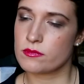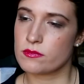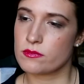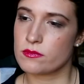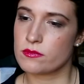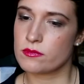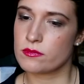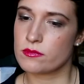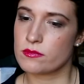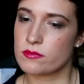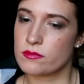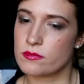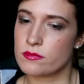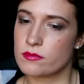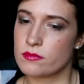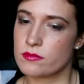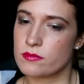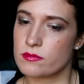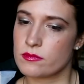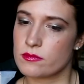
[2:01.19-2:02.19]

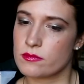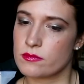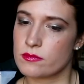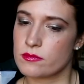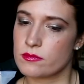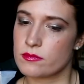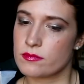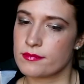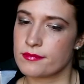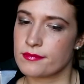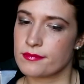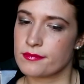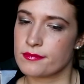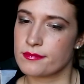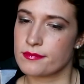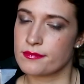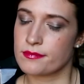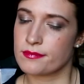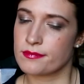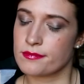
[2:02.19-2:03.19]

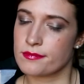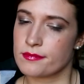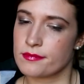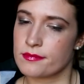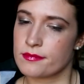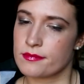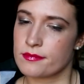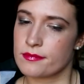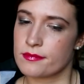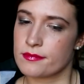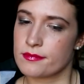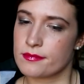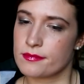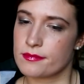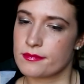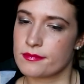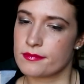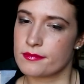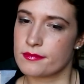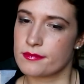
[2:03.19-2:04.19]

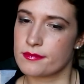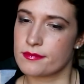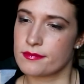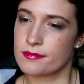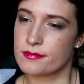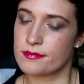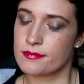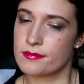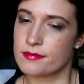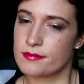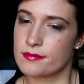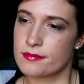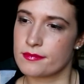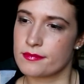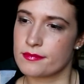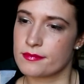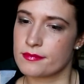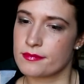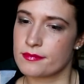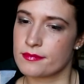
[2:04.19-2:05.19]

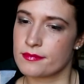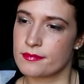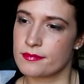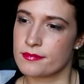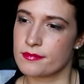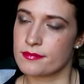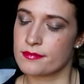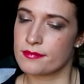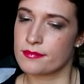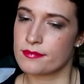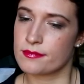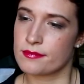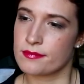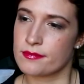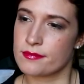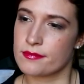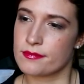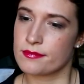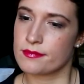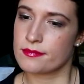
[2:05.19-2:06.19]

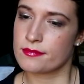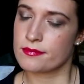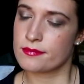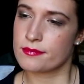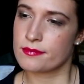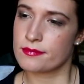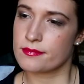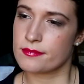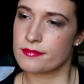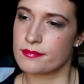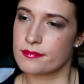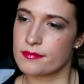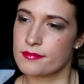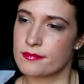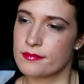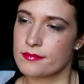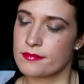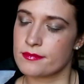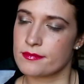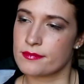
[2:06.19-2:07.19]

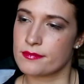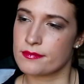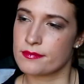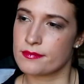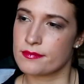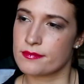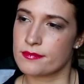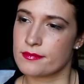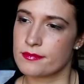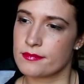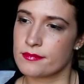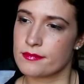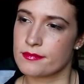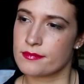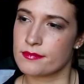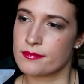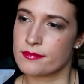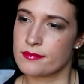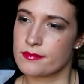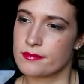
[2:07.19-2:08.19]

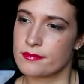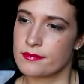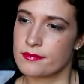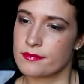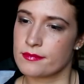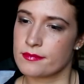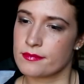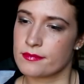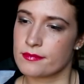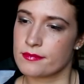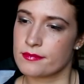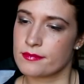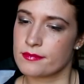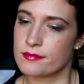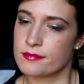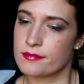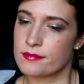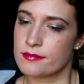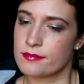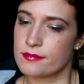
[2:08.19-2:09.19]
(not speaking)